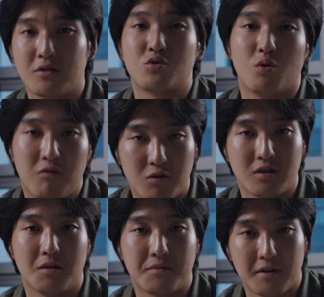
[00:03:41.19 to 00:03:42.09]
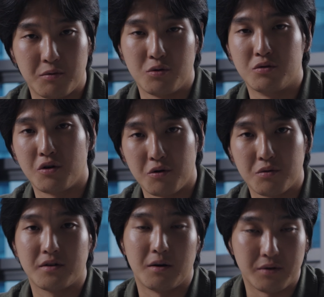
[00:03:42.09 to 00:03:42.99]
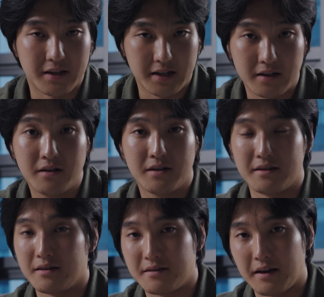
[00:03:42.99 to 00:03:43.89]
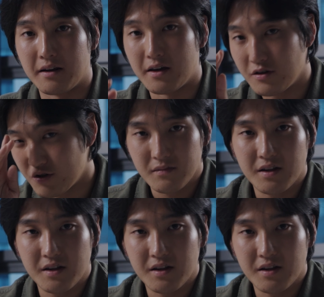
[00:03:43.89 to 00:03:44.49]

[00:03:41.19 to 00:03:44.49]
the short form clips that we all know that we need in this day and age.